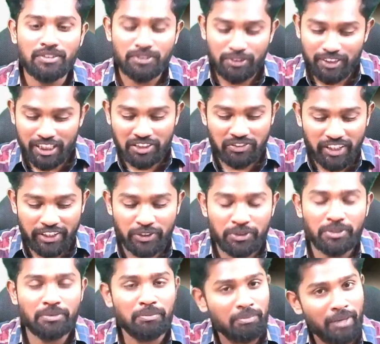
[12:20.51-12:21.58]
so that's why I
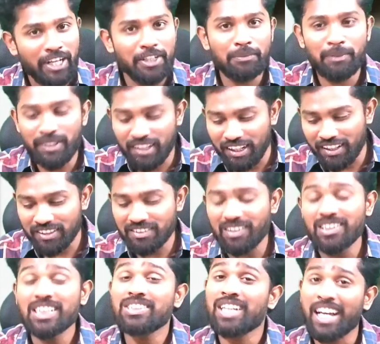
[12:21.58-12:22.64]
use multiple colors or
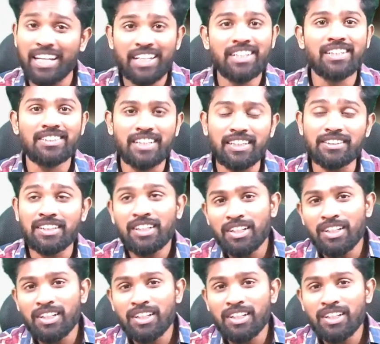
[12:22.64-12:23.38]
these highlighter things,